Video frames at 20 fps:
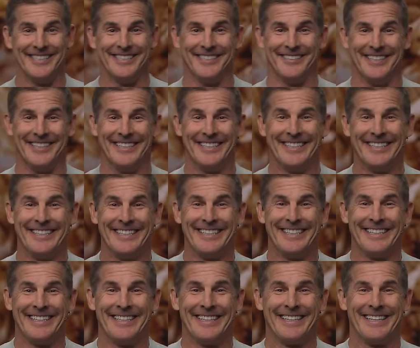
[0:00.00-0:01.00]
she went,
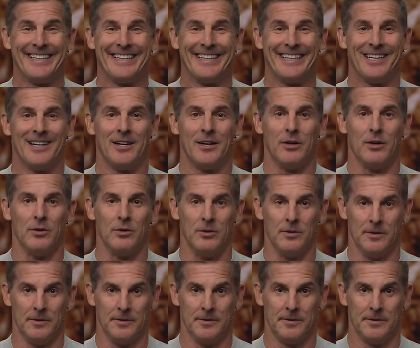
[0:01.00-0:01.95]
Oh.